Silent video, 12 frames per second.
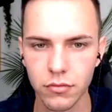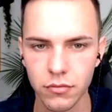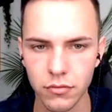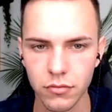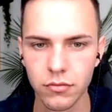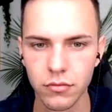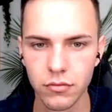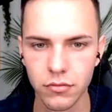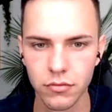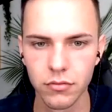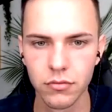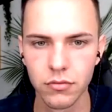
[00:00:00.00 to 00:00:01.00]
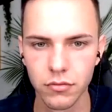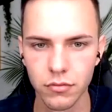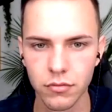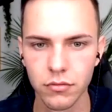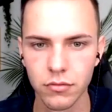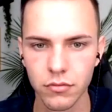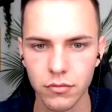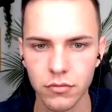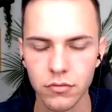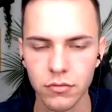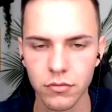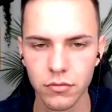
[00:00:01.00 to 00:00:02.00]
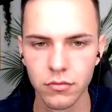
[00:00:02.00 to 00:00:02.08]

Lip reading: (silent)